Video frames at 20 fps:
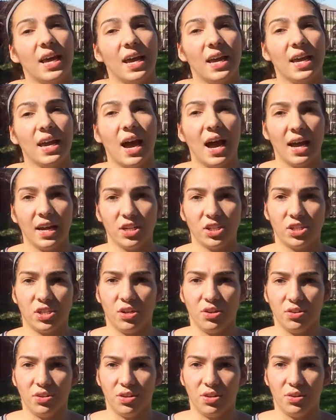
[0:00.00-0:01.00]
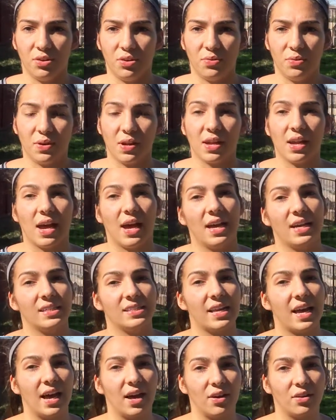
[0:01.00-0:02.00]
guys how to
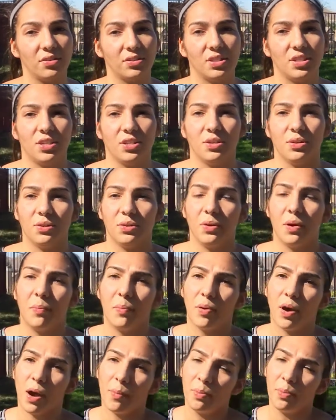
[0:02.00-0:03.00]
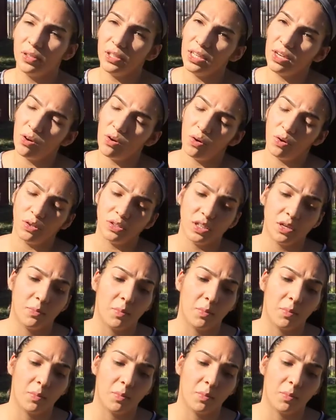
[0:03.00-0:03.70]
properly hold a ball and balancing it